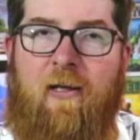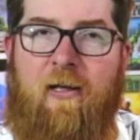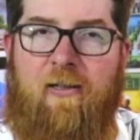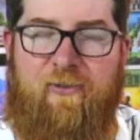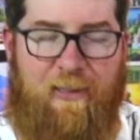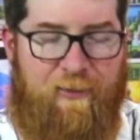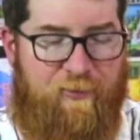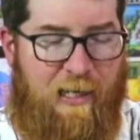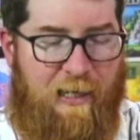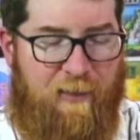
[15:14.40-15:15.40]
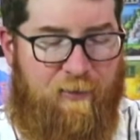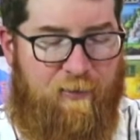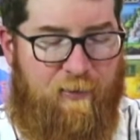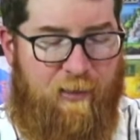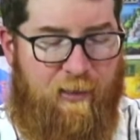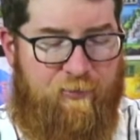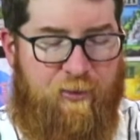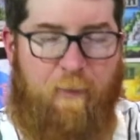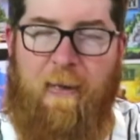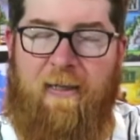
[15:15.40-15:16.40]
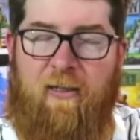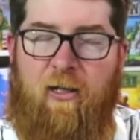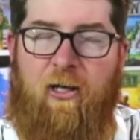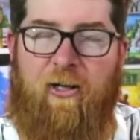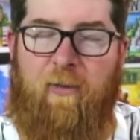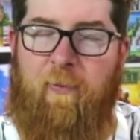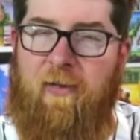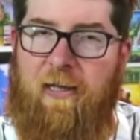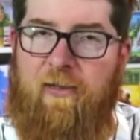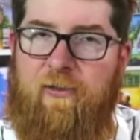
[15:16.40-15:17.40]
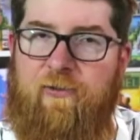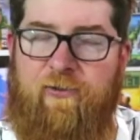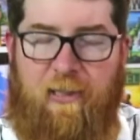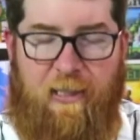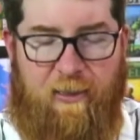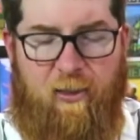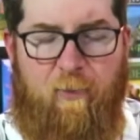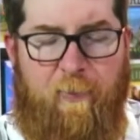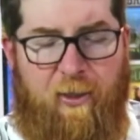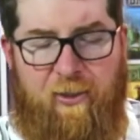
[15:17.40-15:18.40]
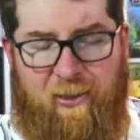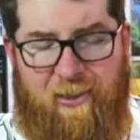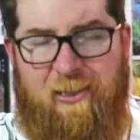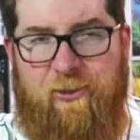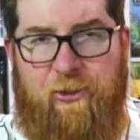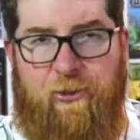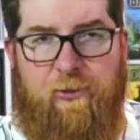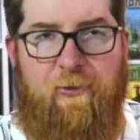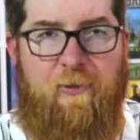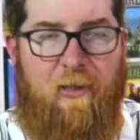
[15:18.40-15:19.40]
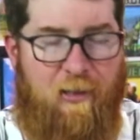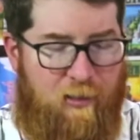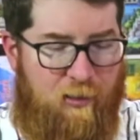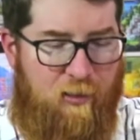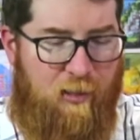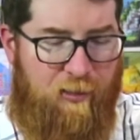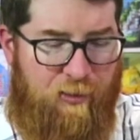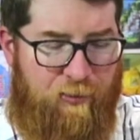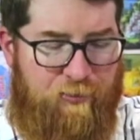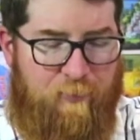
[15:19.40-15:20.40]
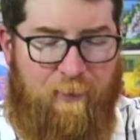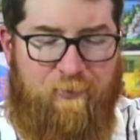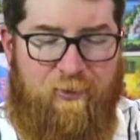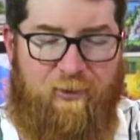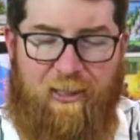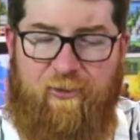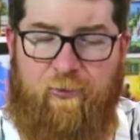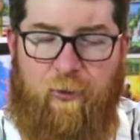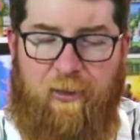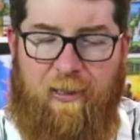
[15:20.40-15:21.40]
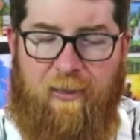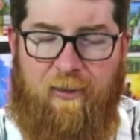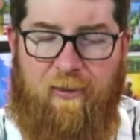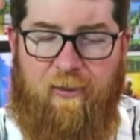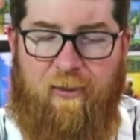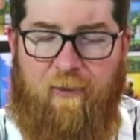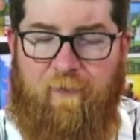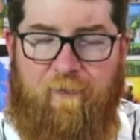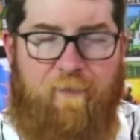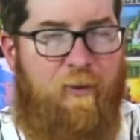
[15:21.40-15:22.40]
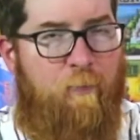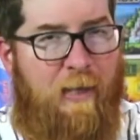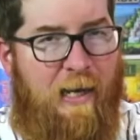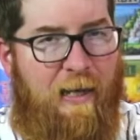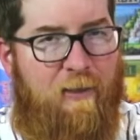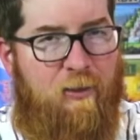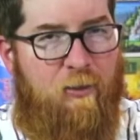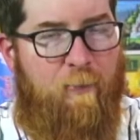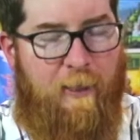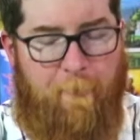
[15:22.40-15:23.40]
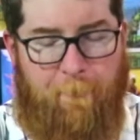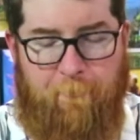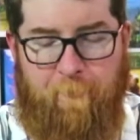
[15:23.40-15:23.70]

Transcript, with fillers: in the sense that it's dependent on the players and a little bit on the luck too. Uh, you know, sometimes the dice rolling can feel bad a little bit.